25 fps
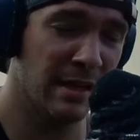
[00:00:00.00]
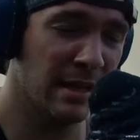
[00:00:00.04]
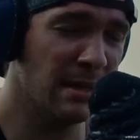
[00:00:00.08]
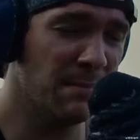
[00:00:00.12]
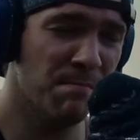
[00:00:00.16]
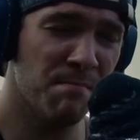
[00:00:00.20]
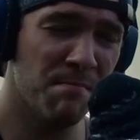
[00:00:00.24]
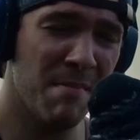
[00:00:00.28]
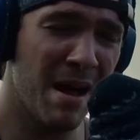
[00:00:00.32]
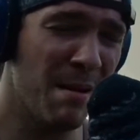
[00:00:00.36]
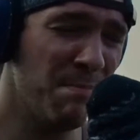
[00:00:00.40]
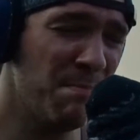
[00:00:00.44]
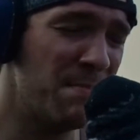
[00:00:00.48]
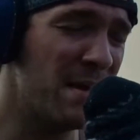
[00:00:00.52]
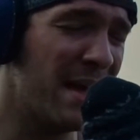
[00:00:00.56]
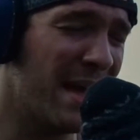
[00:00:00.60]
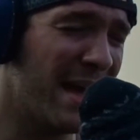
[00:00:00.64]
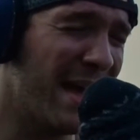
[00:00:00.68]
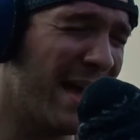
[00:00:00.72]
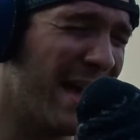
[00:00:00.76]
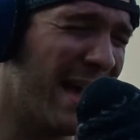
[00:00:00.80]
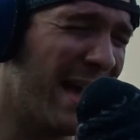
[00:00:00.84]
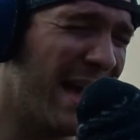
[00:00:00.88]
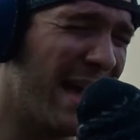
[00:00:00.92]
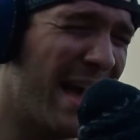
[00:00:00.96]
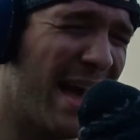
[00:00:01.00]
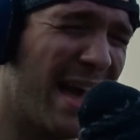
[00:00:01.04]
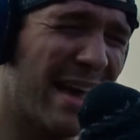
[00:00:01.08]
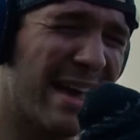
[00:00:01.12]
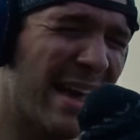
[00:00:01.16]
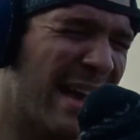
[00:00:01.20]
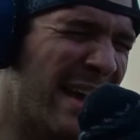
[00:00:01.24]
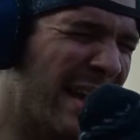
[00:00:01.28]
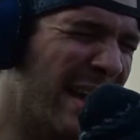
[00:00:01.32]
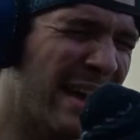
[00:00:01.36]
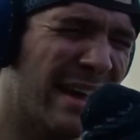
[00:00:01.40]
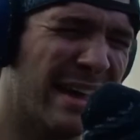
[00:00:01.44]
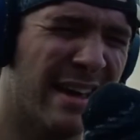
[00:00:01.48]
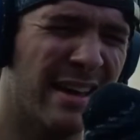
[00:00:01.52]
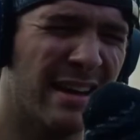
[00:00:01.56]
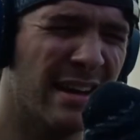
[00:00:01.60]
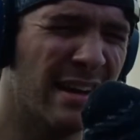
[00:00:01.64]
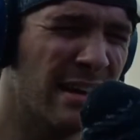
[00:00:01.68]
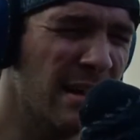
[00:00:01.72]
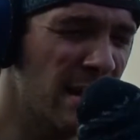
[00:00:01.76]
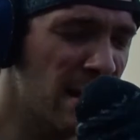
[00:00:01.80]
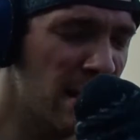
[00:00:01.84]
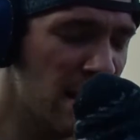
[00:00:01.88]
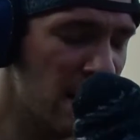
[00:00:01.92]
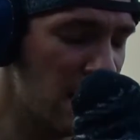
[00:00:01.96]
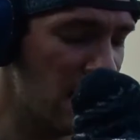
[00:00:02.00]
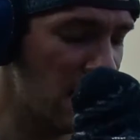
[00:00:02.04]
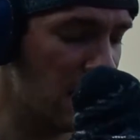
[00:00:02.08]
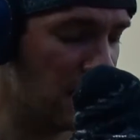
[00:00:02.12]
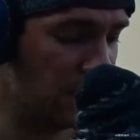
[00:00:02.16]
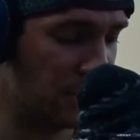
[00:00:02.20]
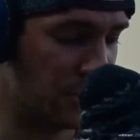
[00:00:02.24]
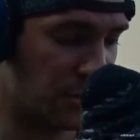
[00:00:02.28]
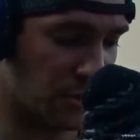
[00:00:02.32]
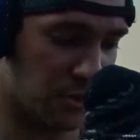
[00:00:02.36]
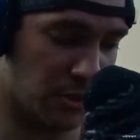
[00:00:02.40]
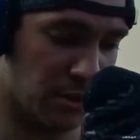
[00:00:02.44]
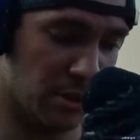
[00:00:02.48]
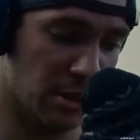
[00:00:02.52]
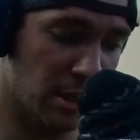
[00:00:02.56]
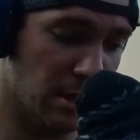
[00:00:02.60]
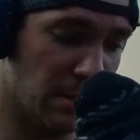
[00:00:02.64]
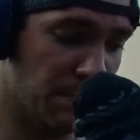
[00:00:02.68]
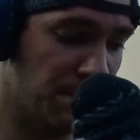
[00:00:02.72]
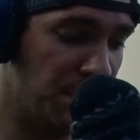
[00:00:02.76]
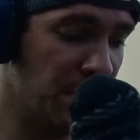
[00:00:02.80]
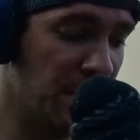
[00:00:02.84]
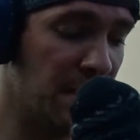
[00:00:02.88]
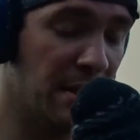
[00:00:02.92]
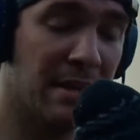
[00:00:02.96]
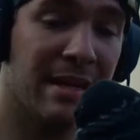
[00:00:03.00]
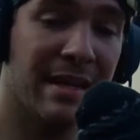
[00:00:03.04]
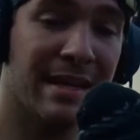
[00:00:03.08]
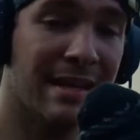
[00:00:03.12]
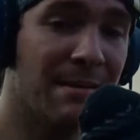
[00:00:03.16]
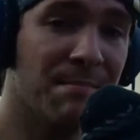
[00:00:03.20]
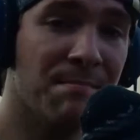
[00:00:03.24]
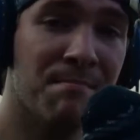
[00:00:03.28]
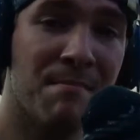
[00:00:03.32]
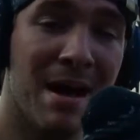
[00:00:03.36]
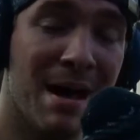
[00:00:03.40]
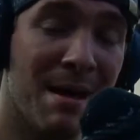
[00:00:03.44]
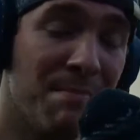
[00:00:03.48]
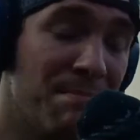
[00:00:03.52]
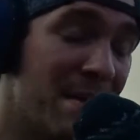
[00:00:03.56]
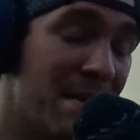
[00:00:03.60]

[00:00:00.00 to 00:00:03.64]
in my bed, sleeping in my